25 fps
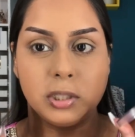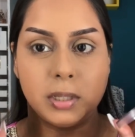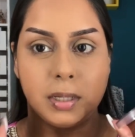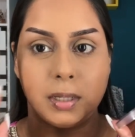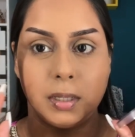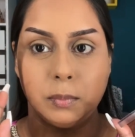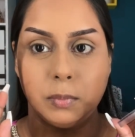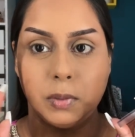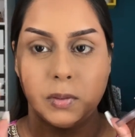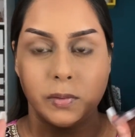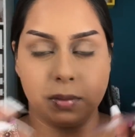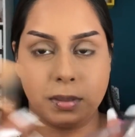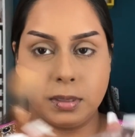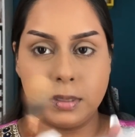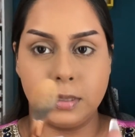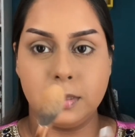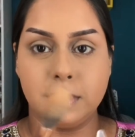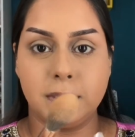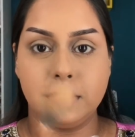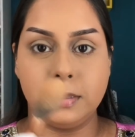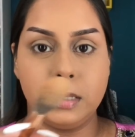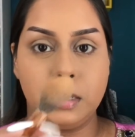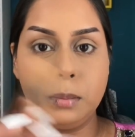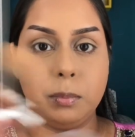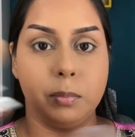and I'm using the
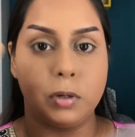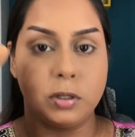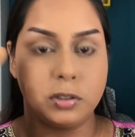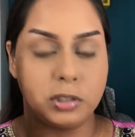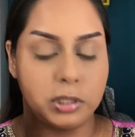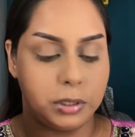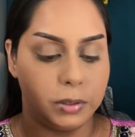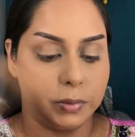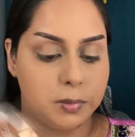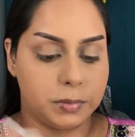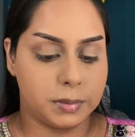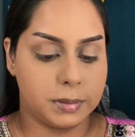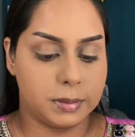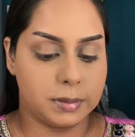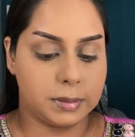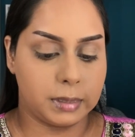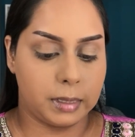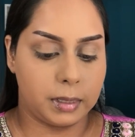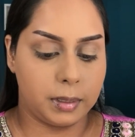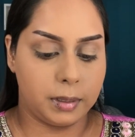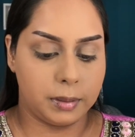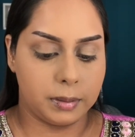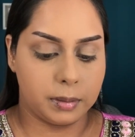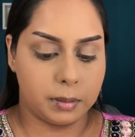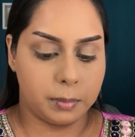same brush I used to
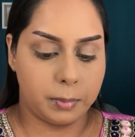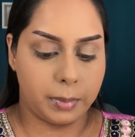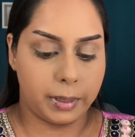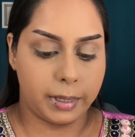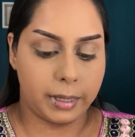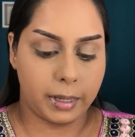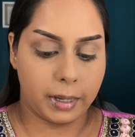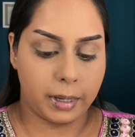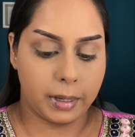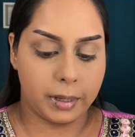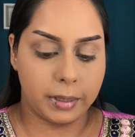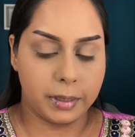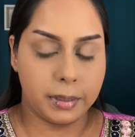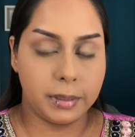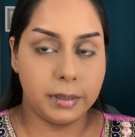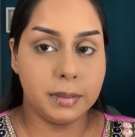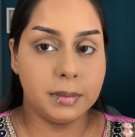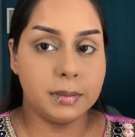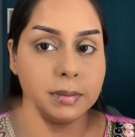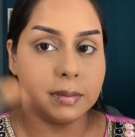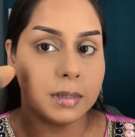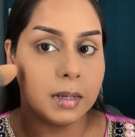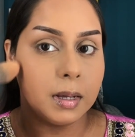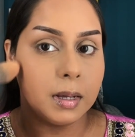set under my eyes.